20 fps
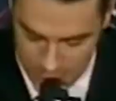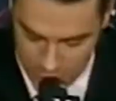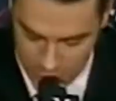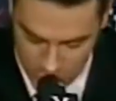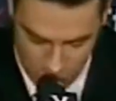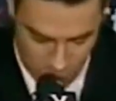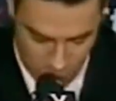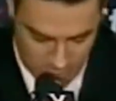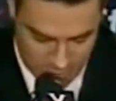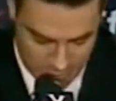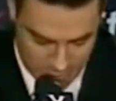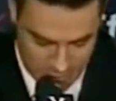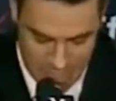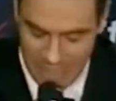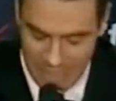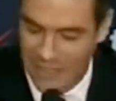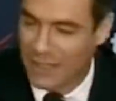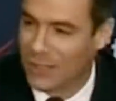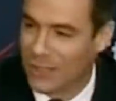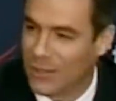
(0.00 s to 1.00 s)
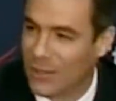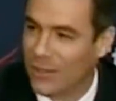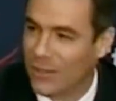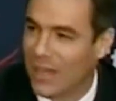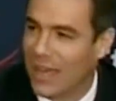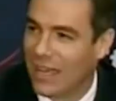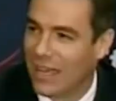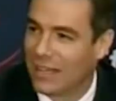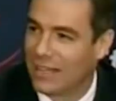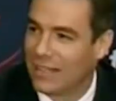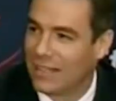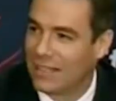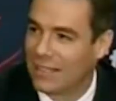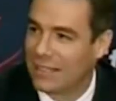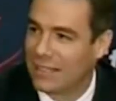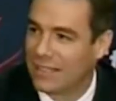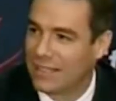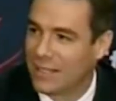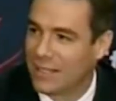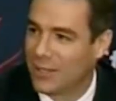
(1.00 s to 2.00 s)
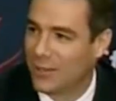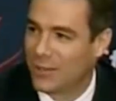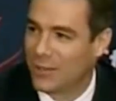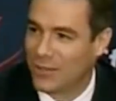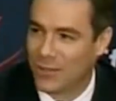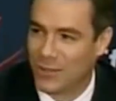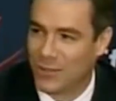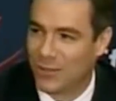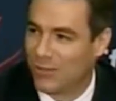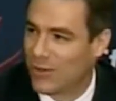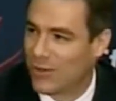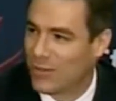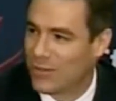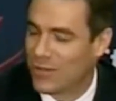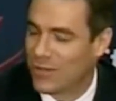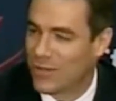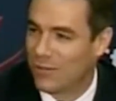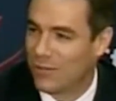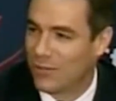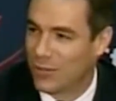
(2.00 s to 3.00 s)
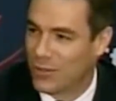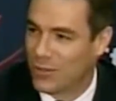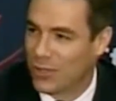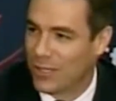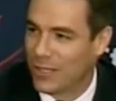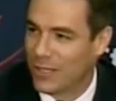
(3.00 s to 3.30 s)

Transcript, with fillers: And I am so excited to do that here at the University of